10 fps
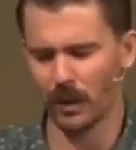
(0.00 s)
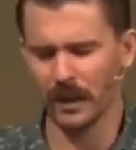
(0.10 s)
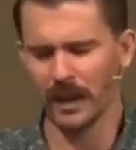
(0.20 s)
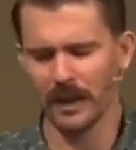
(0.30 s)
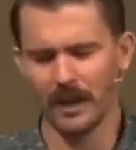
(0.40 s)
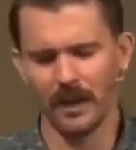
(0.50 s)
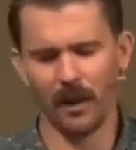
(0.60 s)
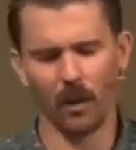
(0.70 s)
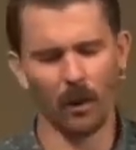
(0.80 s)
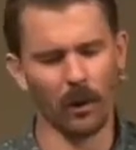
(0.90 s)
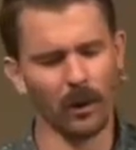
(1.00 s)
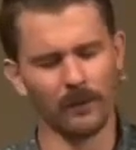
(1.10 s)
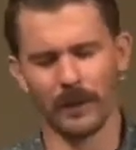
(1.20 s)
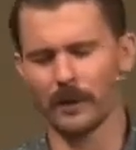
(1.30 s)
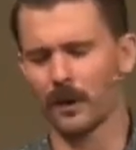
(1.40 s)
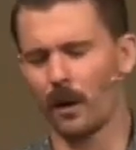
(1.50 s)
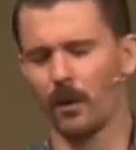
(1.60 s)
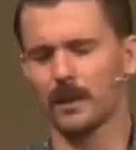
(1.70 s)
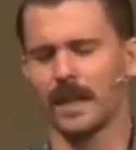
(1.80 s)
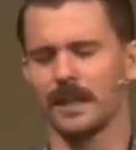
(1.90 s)
What all of those
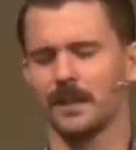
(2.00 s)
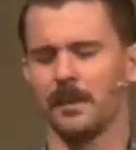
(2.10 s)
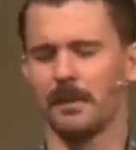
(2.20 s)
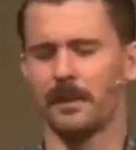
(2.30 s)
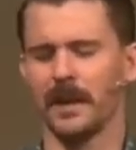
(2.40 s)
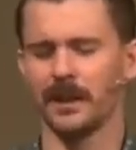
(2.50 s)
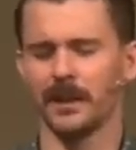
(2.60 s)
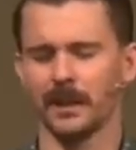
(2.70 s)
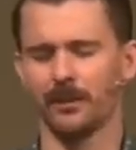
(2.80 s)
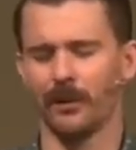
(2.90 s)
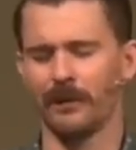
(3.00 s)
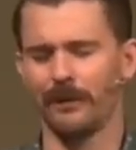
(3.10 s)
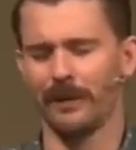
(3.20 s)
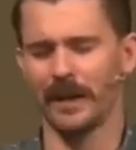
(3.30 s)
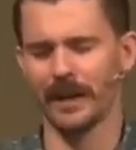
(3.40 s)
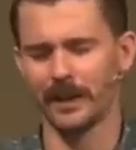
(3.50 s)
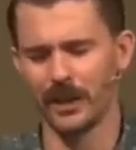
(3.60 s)
Old Testament pictures prefigured,